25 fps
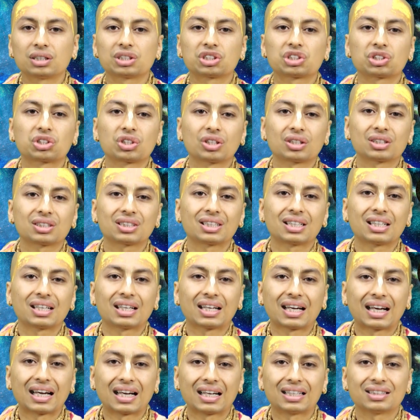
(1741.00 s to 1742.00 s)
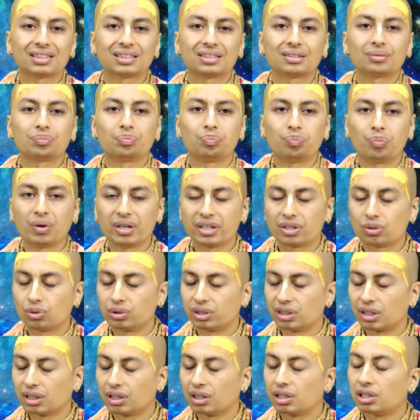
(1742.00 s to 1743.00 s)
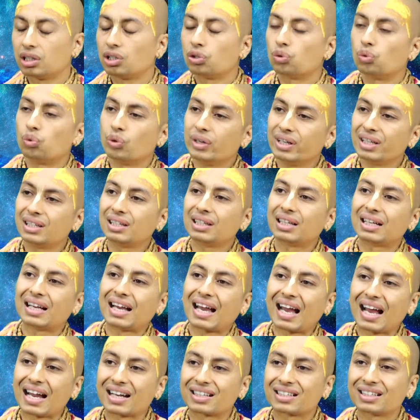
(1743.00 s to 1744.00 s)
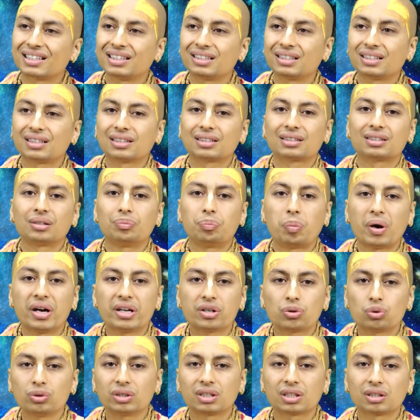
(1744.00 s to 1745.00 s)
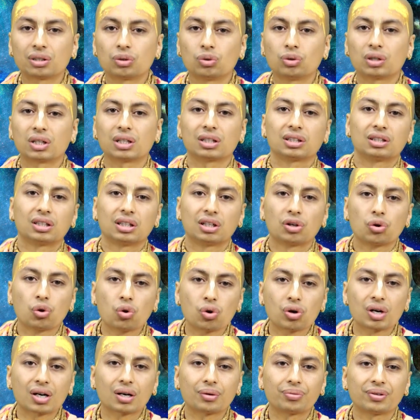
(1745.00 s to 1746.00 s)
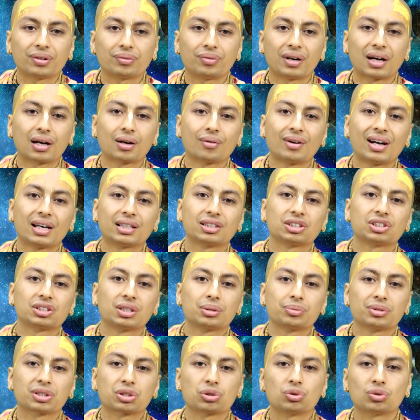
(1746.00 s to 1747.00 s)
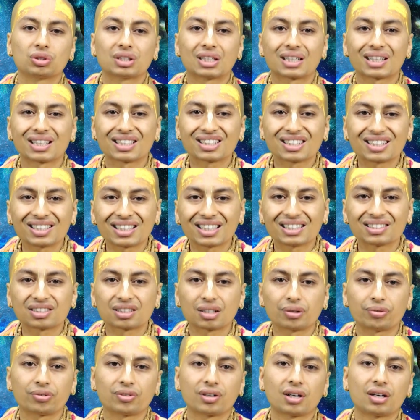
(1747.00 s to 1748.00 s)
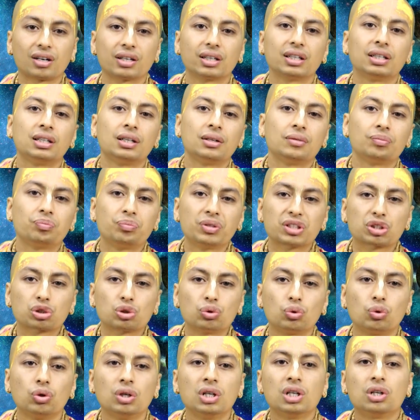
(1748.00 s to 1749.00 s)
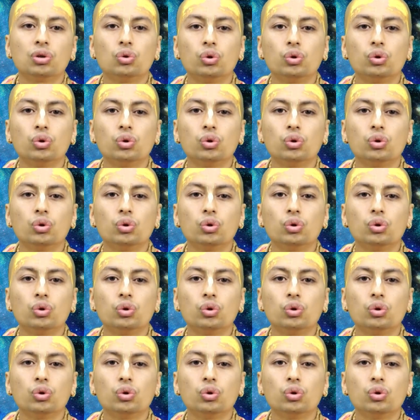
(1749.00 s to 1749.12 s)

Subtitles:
such as Vaikuntha, will attain the Vaikuntha Loka, the Loka of Bhagavan Sri Vishnu, the residence of Lord Vishnu,